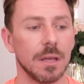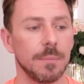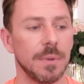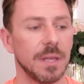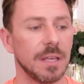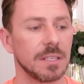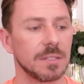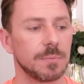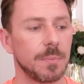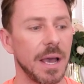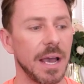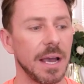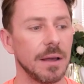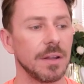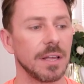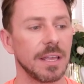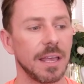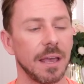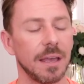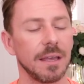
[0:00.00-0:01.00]
because
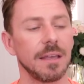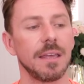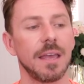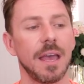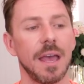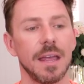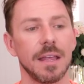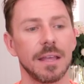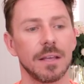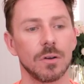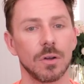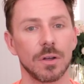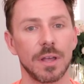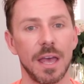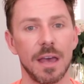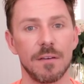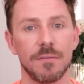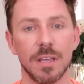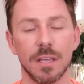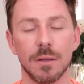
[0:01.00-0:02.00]
powder can cake and look
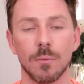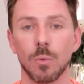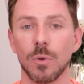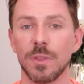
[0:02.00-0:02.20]
heavy.